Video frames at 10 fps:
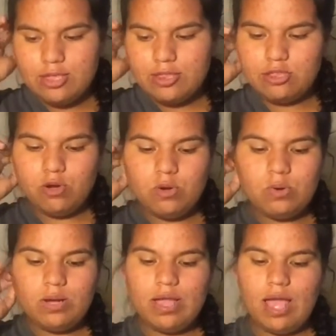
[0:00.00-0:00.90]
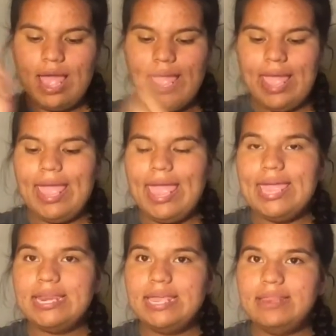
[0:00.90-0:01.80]
So
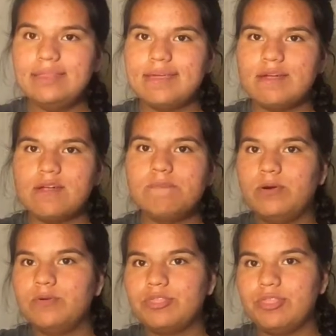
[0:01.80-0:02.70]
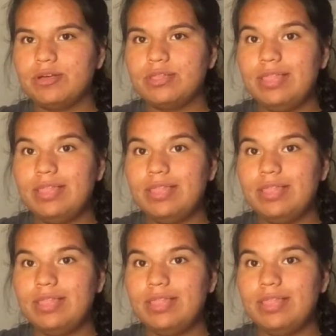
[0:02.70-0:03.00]
Hannah and Sarah both look